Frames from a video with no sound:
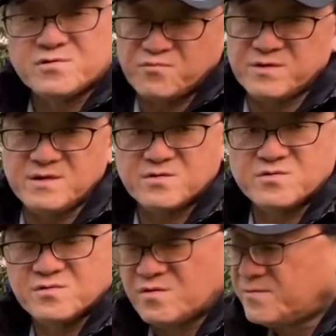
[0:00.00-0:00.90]
will look really
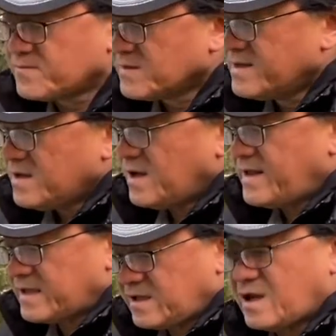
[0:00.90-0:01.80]
cool
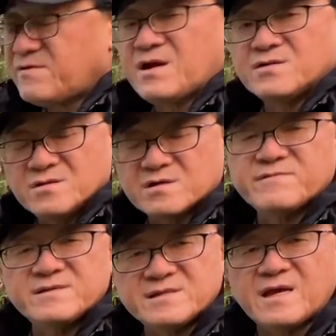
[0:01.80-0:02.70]
uh, and carry a
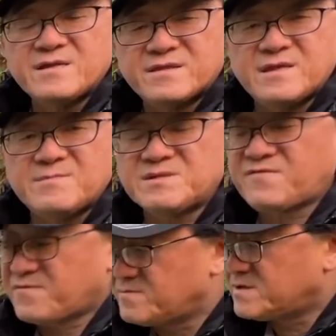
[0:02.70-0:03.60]
lot of design
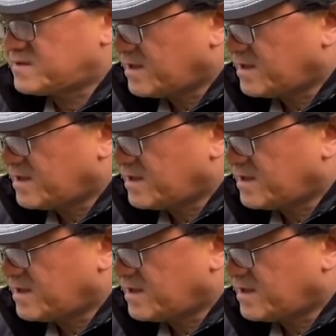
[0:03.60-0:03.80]
themes from